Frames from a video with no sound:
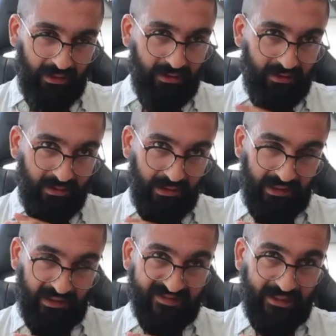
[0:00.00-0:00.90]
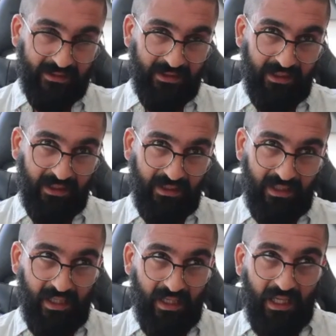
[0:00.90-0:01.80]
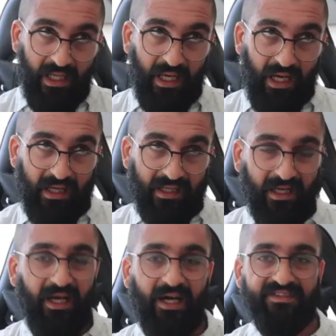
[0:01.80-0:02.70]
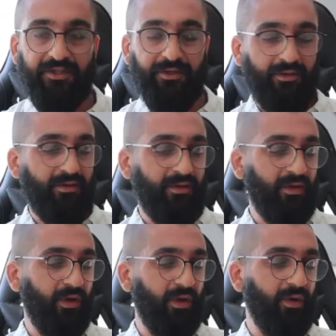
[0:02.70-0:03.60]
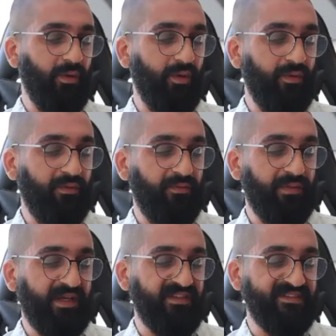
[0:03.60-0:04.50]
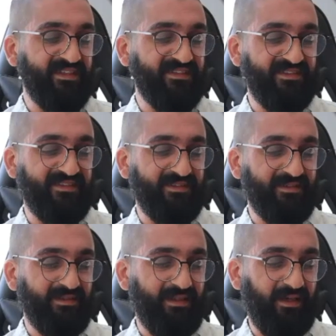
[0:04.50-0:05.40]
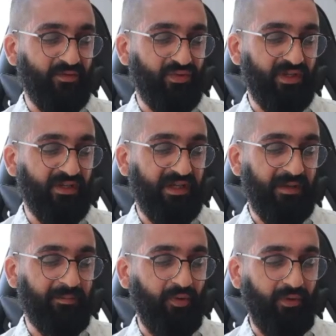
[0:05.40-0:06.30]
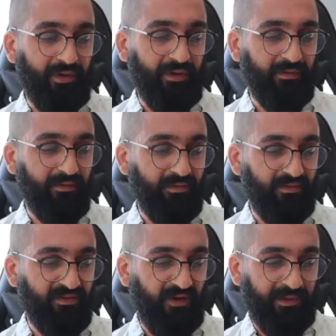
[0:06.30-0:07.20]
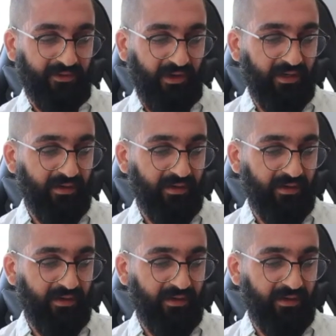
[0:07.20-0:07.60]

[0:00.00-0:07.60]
yeah, exactly. Can I ask you, because this is a really important topic, right?